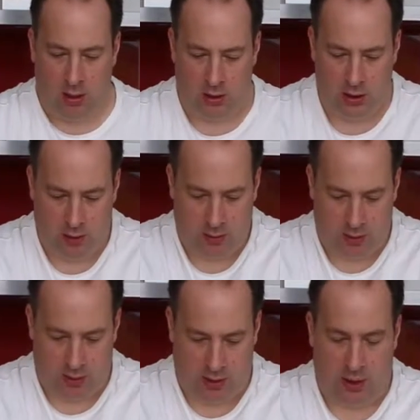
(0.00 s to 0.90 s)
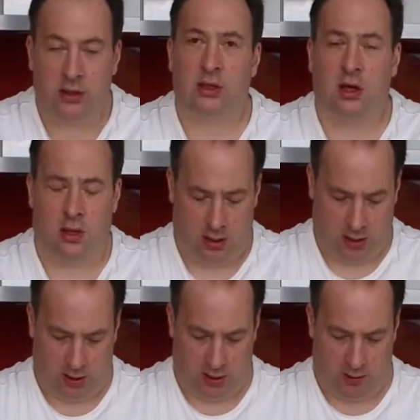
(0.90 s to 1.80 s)
So it
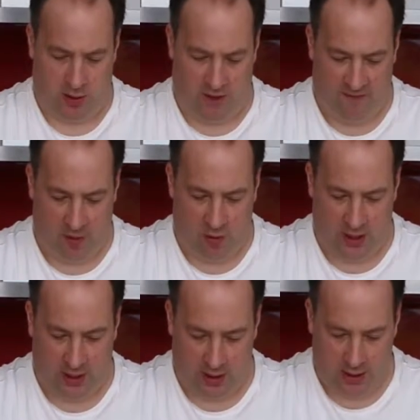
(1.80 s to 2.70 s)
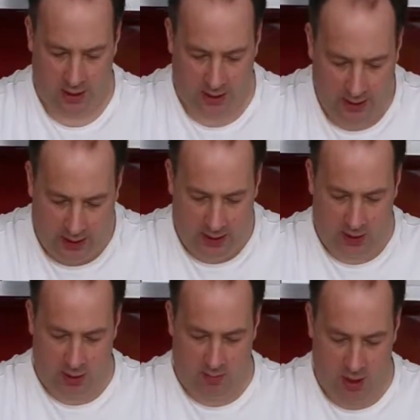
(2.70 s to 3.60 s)
starts by folding into
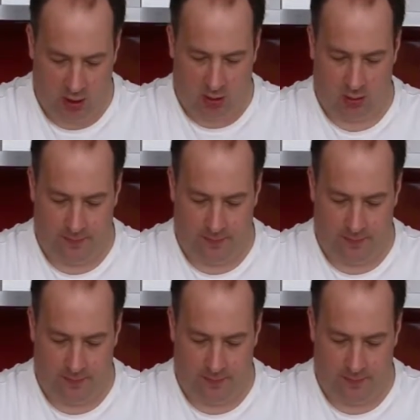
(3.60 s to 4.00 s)
the middle.